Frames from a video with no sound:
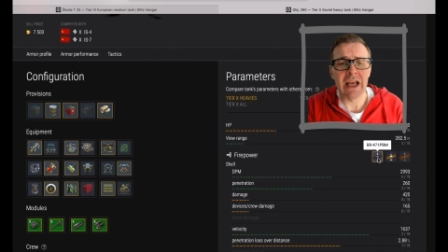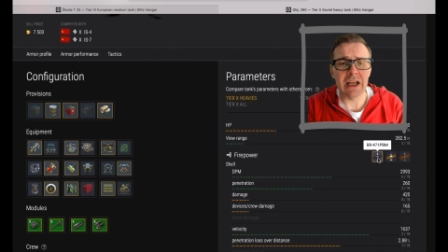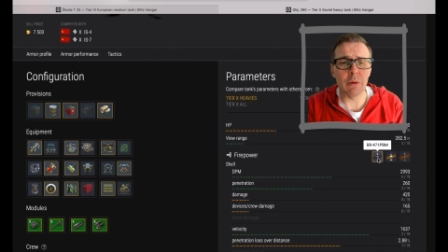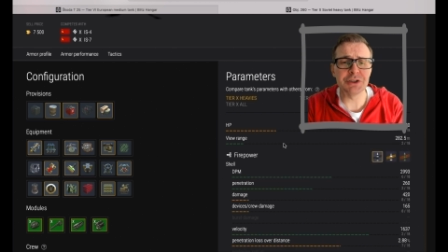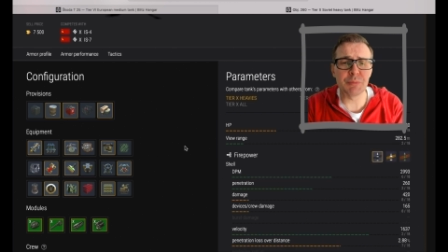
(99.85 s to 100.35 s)

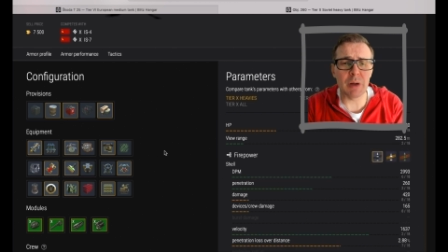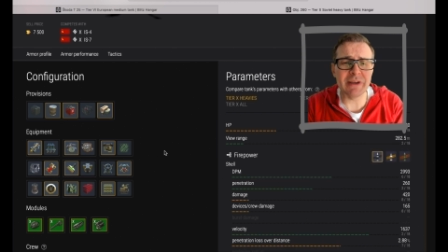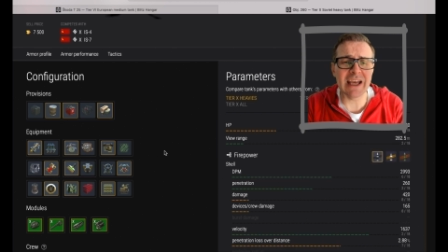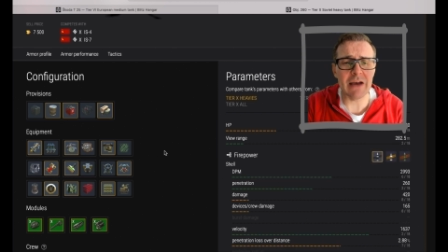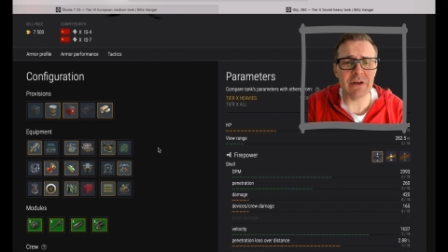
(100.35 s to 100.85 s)
Now, I should
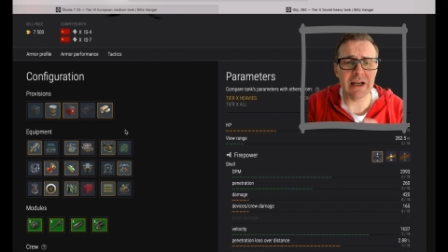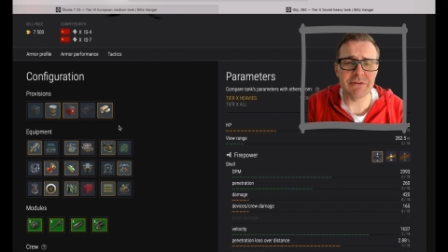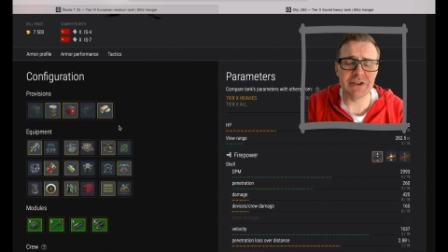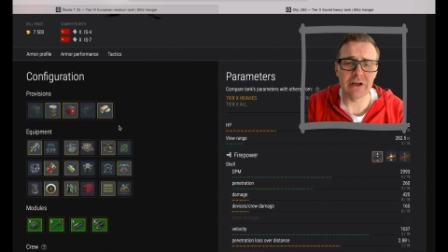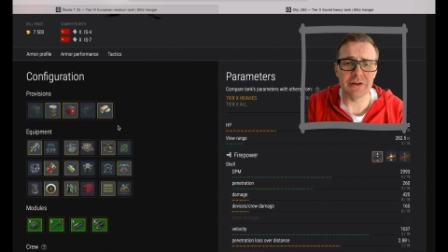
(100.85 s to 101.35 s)
probably caveat
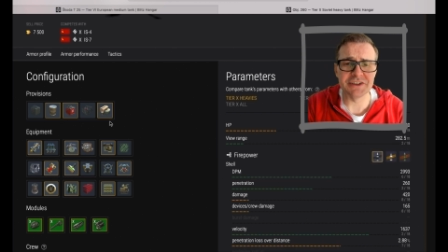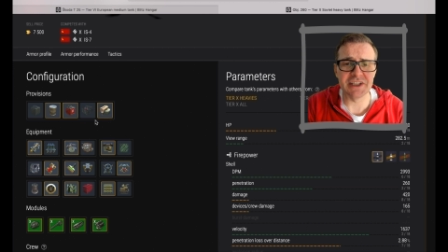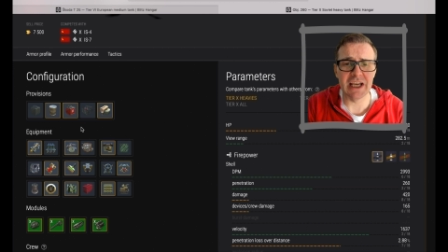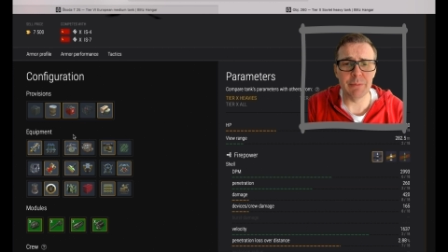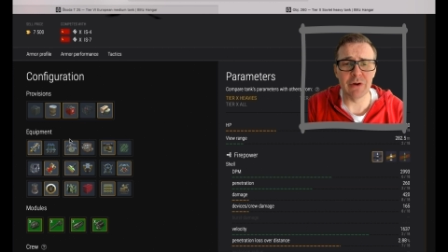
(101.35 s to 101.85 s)
everything I'm going to
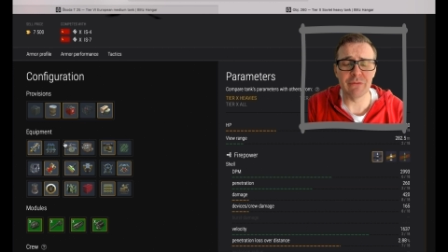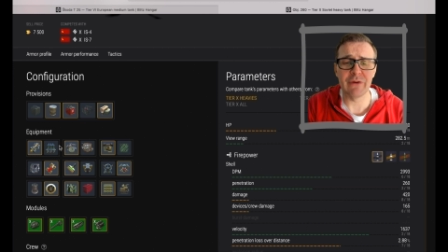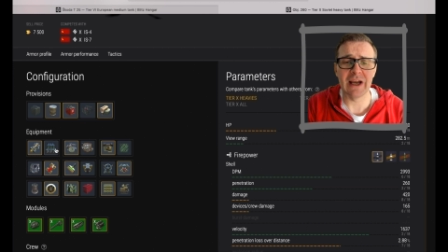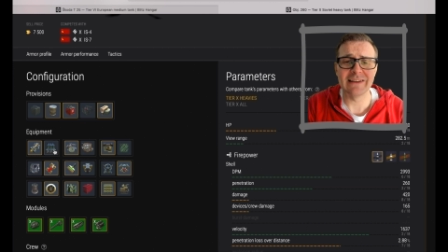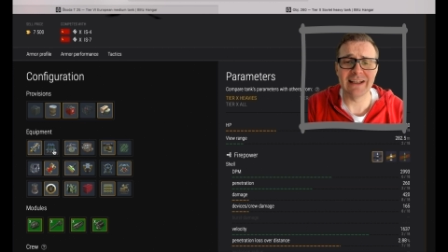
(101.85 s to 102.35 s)
say by the
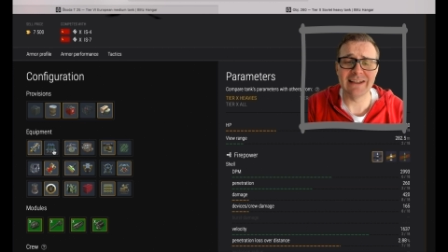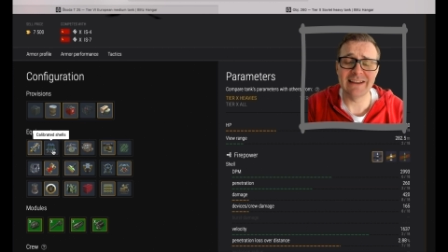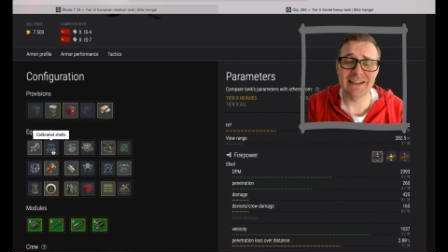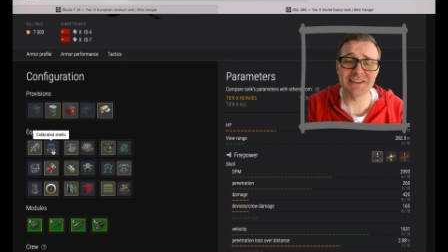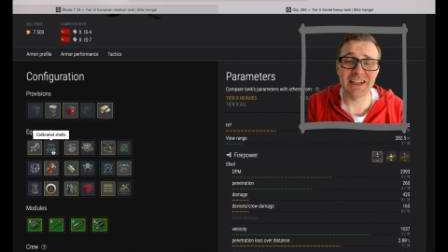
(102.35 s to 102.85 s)
fact
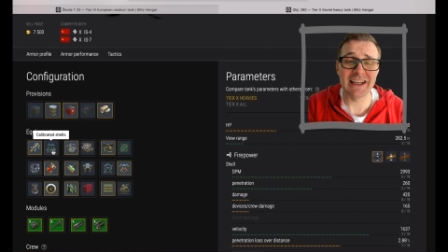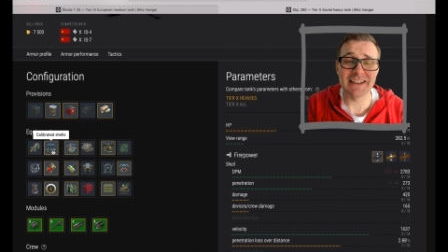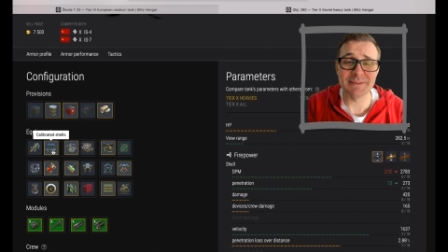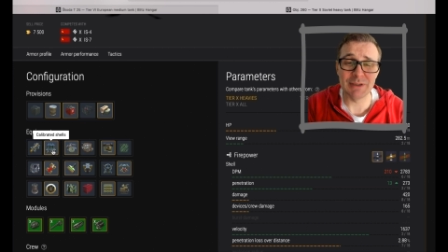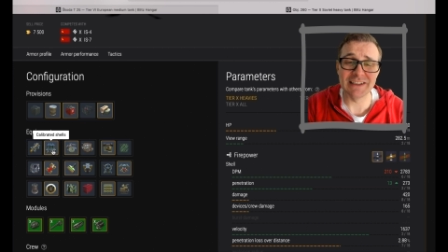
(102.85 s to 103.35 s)
that this tank
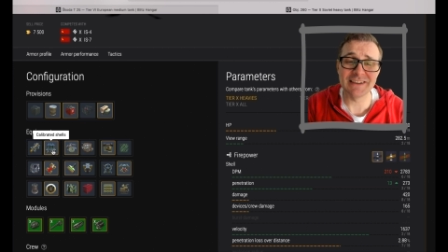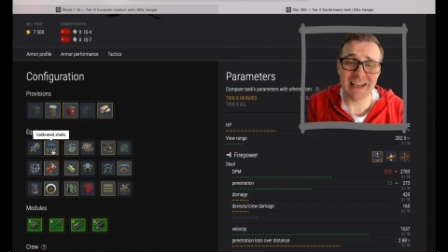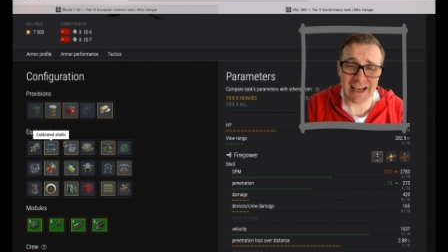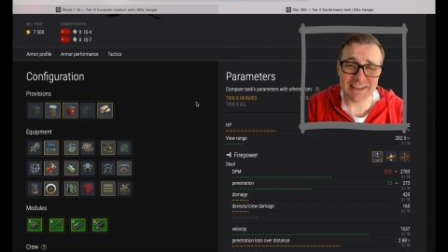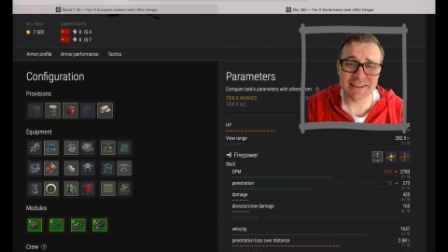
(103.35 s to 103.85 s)
is being
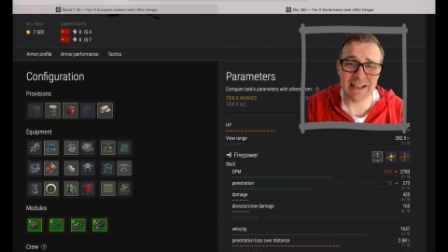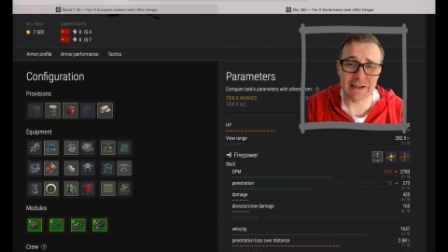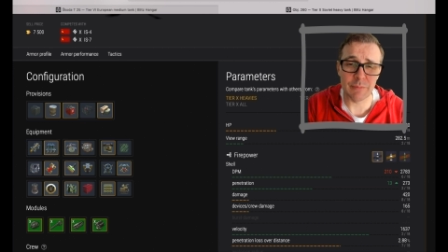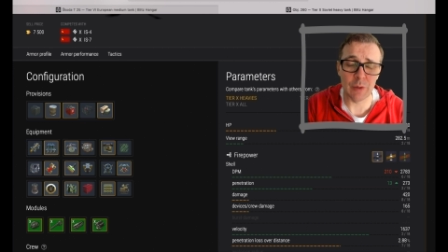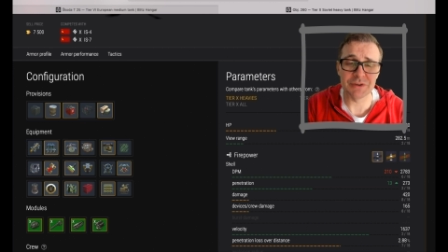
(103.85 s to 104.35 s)
tested at
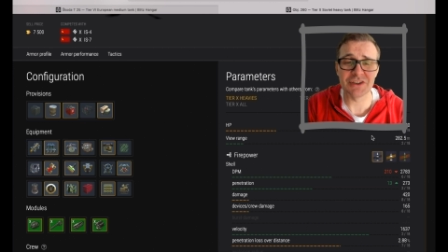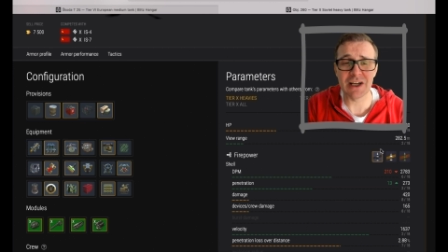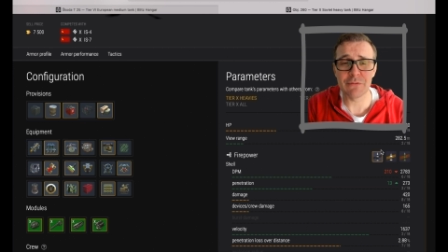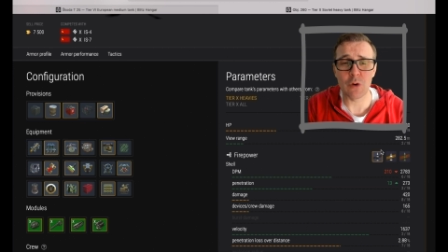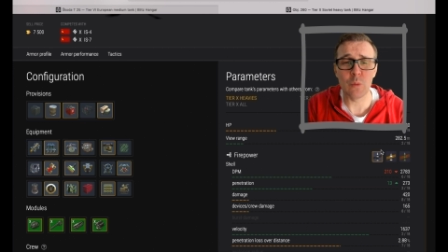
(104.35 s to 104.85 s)
the moment, so
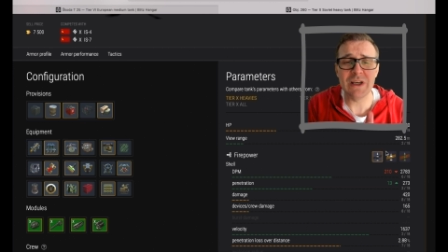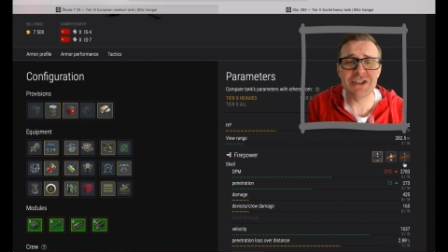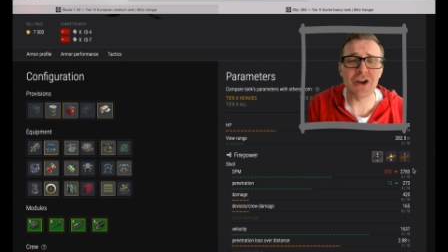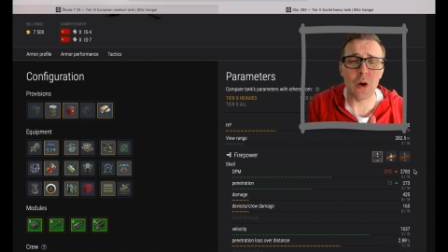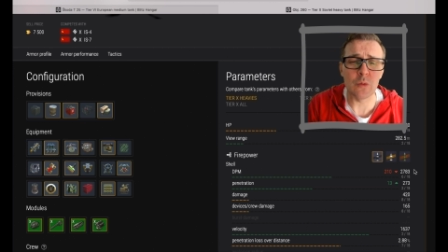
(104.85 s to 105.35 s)
therefore we
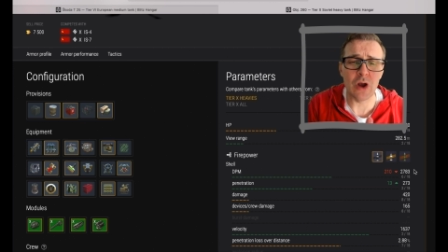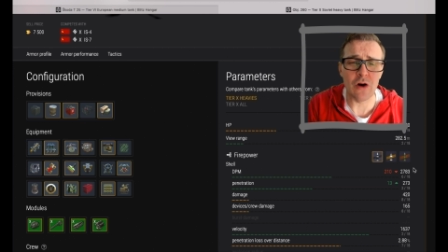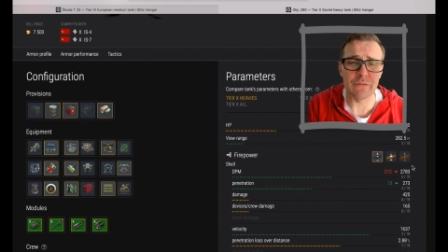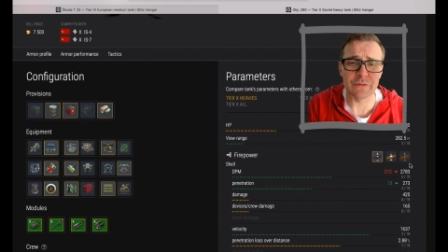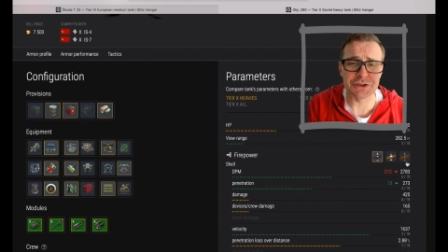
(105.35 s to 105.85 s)
don't
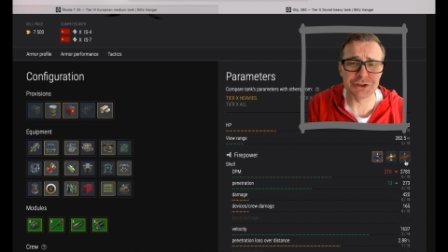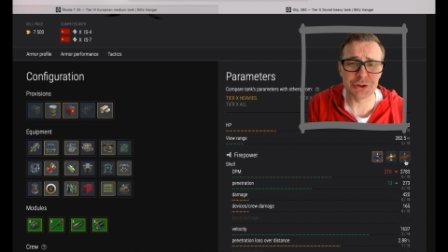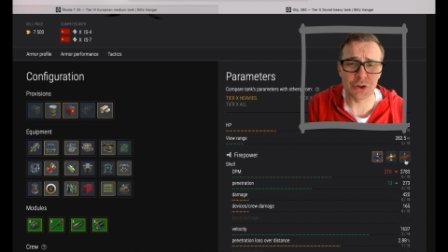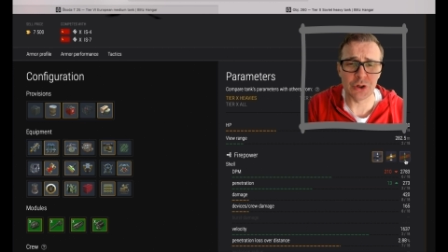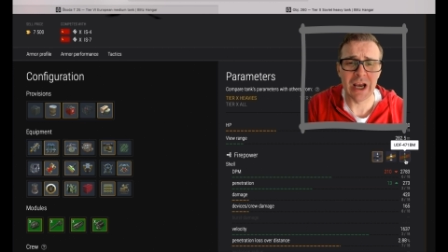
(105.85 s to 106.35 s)
know for
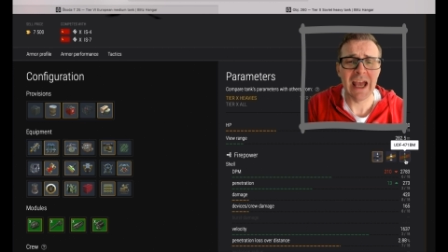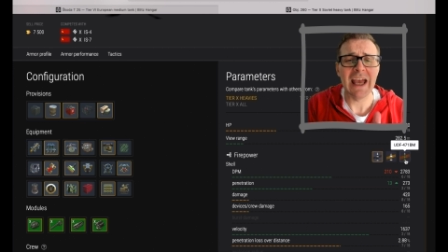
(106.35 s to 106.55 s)
sure